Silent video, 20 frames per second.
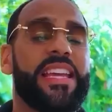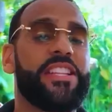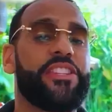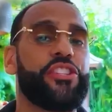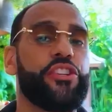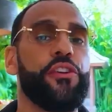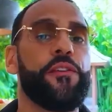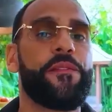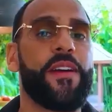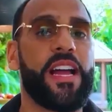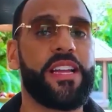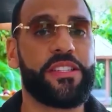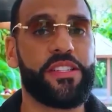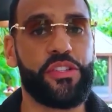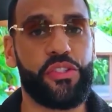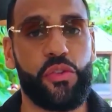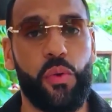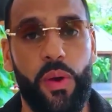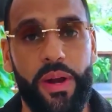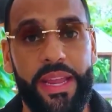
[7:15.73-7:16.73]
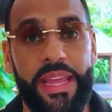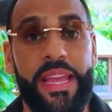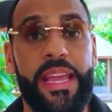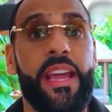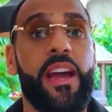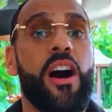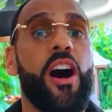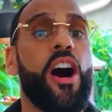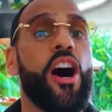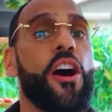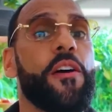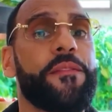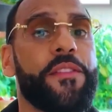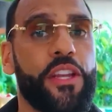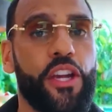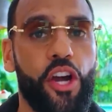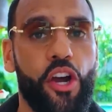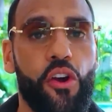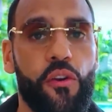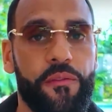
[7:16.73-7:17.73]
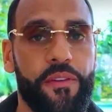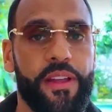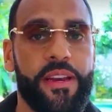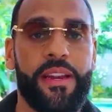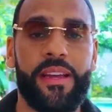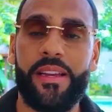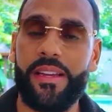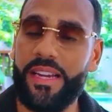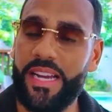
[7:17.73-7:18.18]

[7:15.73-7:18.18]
In 2020, after COVID,